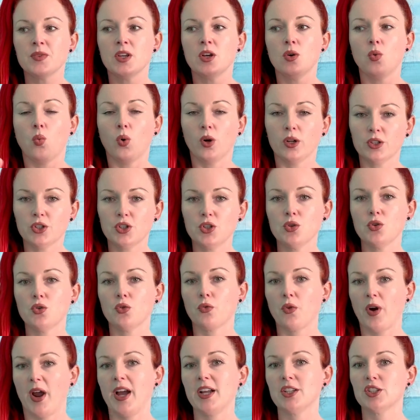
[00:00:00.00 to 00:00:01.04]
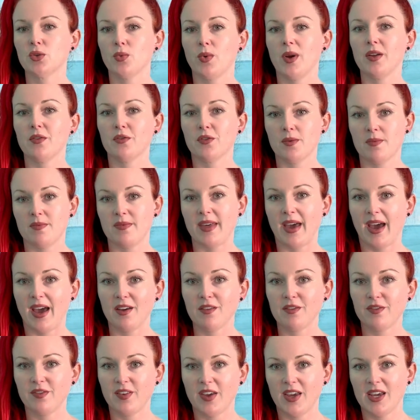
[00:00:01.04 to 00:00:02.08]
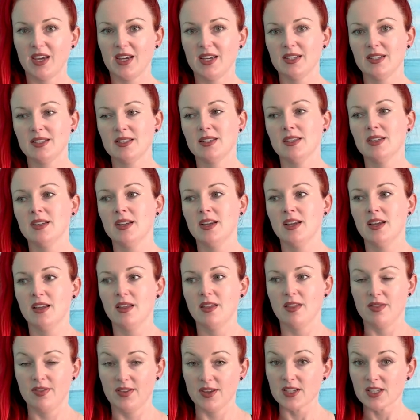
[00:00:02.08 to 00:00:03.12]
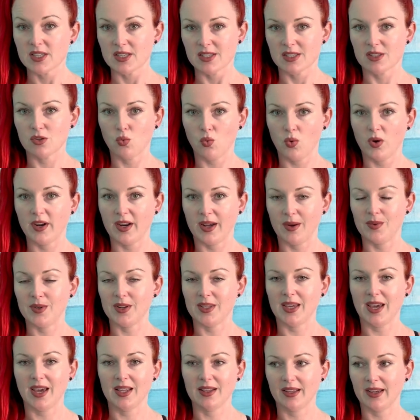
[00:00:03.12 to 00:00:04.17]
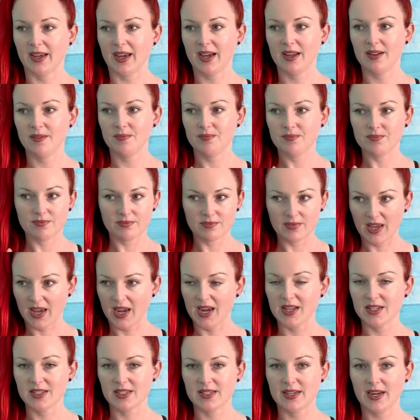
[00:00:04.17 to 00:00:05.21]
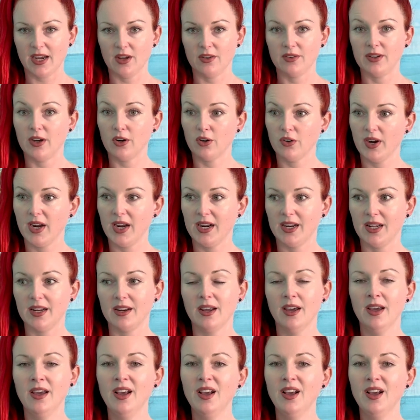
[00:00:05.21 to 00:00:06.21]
Once you graduate from that phase, this is the one I would get like hands down. Now granted,